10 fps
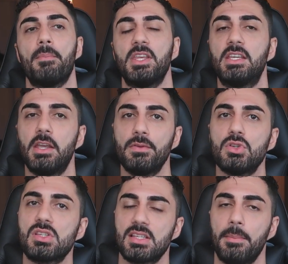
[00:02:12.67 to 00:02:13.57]
It gives
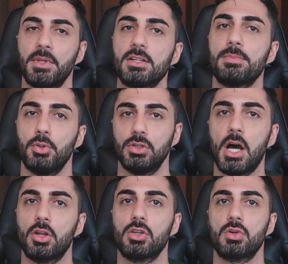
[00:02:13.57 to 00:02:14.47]
you something to put
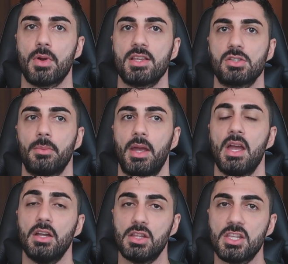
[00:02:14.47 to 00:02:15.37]
down on your resume
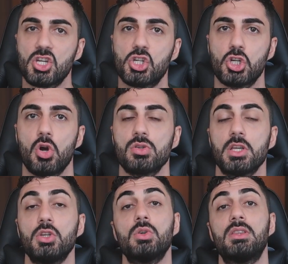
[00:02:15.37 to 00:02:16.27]
that just shows
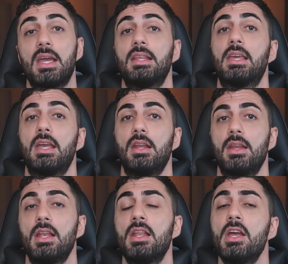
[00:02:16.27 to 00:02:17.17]
that you're dedicated,
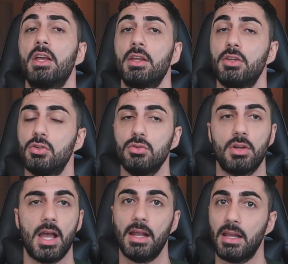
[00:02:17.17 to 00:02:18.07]
and
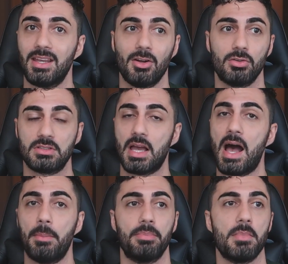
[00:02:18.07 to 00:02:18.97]
you kind of get on
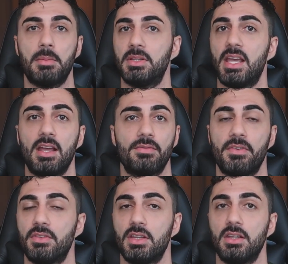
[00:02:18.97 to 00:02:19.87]
top maybe 10,
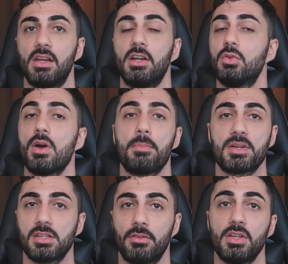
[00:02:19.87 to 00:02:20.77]
15,
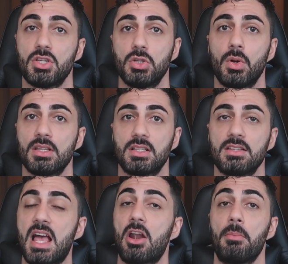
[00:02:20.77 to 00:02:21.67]
20% of the students
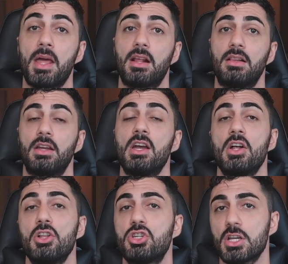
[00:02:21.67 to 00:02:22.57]
list automatically
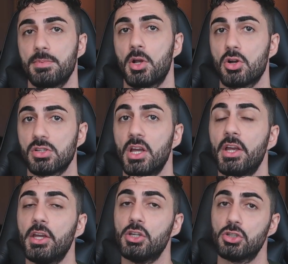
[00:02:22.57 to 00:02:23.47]
just because
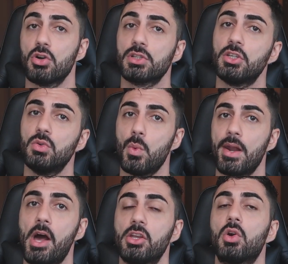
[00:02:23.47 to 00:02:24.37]
it shows that you
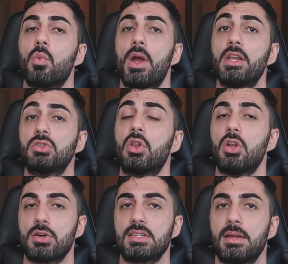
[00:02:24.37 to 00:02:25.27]
went out of your way to
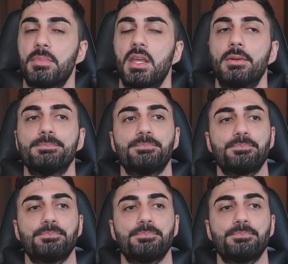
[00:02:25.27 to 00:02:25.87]
learn something.